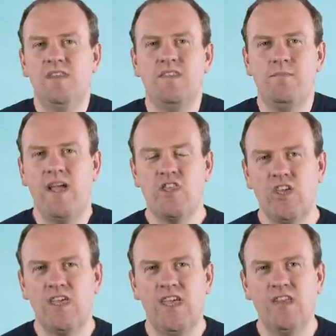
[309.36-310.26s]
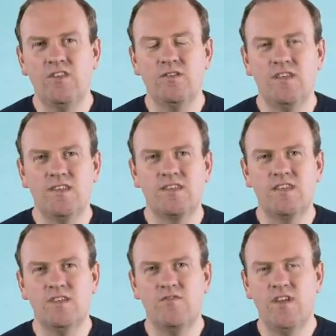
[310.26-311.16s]
Disney magic into this
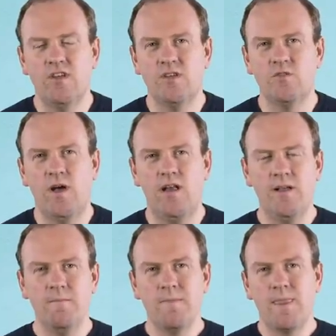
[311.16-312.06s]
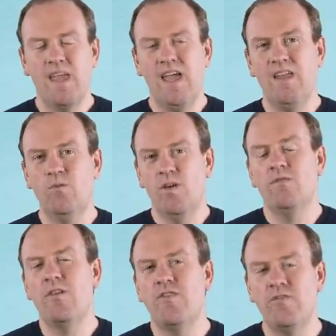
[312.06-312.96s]
video as well. And one of
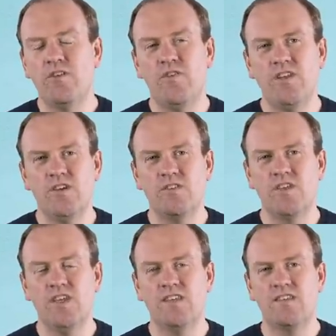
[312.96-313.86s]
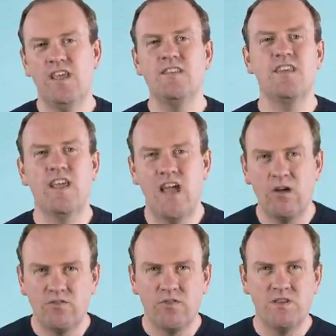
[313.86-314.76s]
my favorite videos is Inside
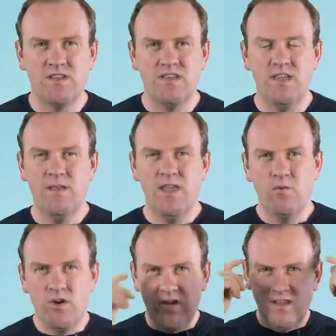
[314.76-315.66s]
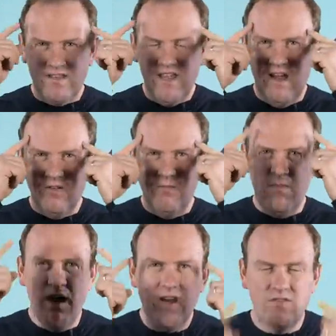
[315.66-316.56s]
Out from Disney, where you can see how the
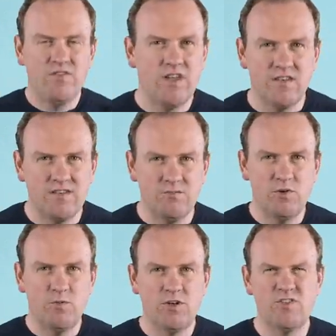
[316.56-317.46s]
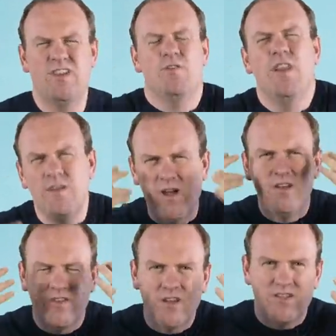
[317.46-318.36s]
mind of the customer works. Not really the
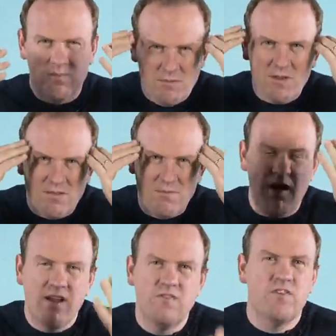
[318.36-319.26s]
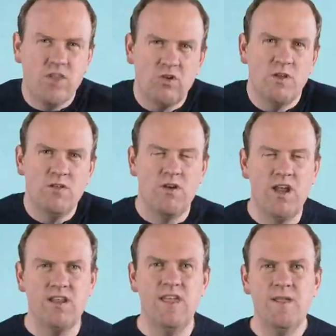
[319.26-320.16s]
mind of the customer, but the mind of the human,
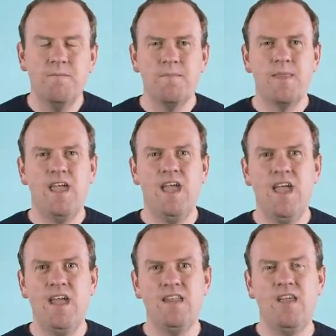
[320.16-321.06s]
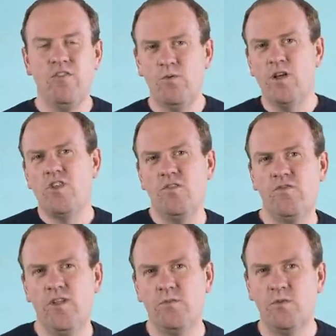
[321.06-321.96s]
right? And if you watch the
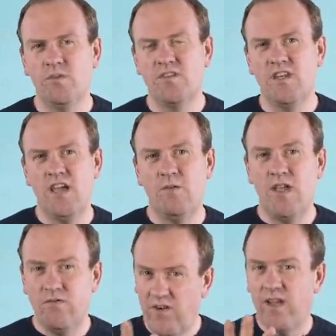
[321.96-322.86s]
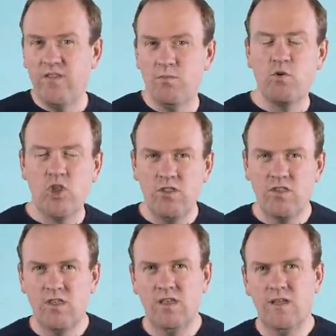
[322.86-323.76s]
film, you will see that we have five emotions